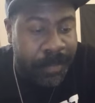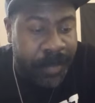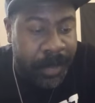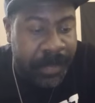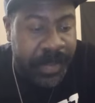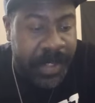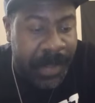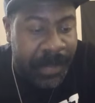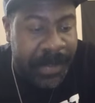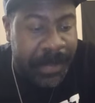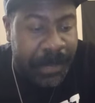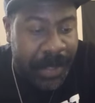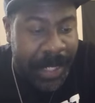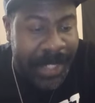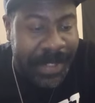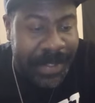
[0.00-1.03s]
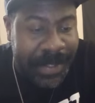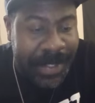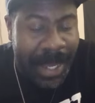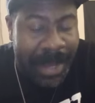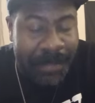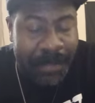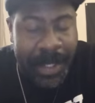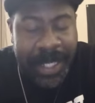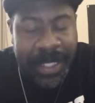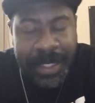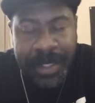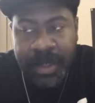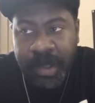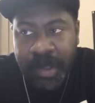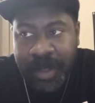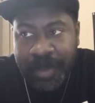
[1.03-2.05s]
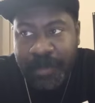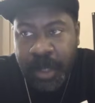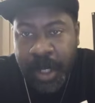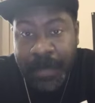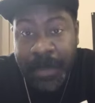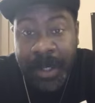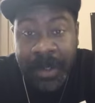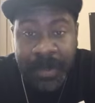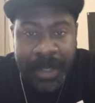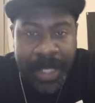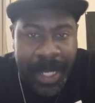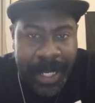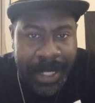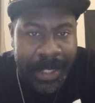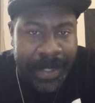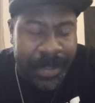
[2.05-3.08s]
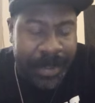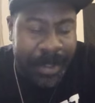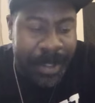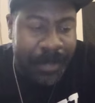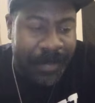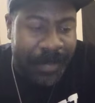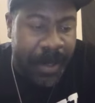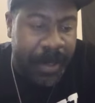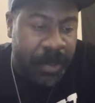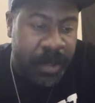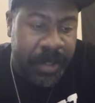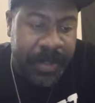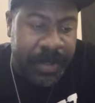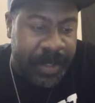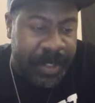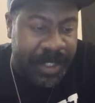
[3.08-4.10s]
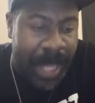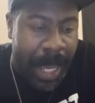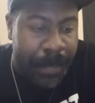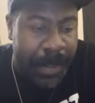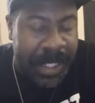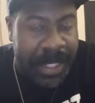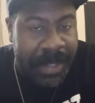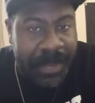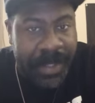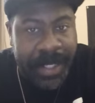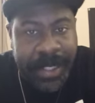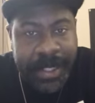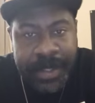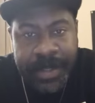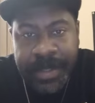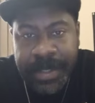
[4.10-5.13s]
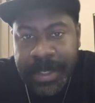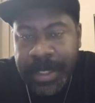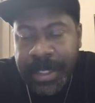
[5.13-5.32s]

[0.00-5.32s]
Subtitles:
from some of the places I mainly order from online. If I'm going to a shop and get these,